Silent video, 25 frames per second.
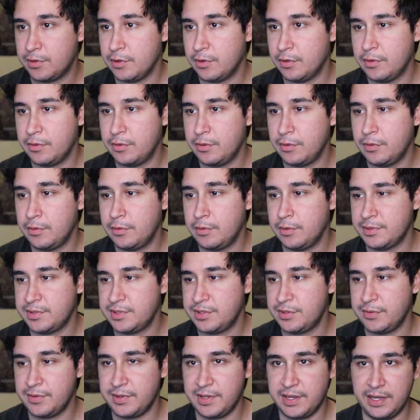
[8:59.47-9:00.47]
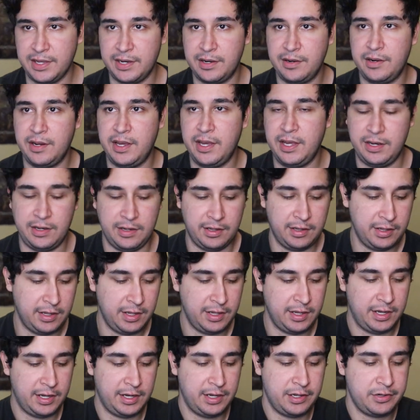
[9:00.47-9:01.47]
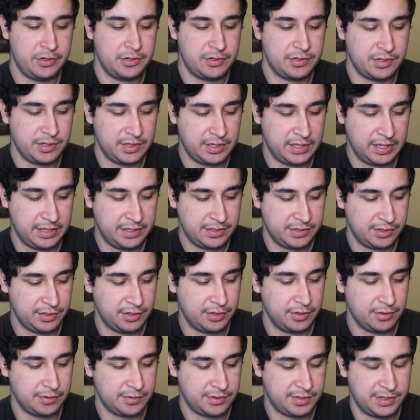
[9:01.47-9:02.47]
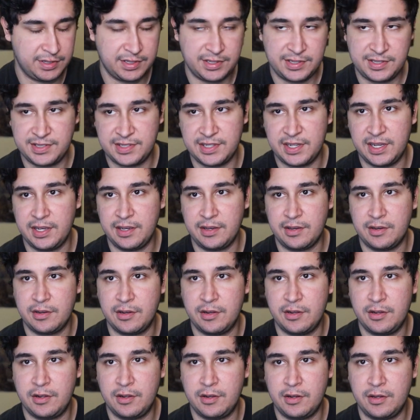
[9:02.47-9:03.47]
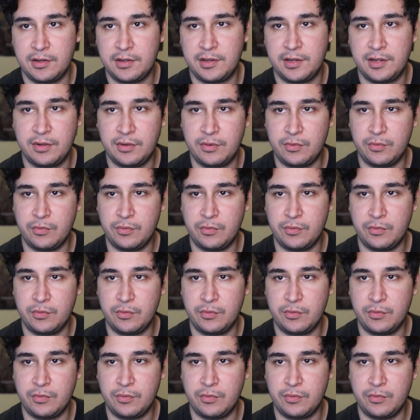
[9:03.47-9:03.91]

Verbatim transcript: go to the internet. I usually like to go to this site called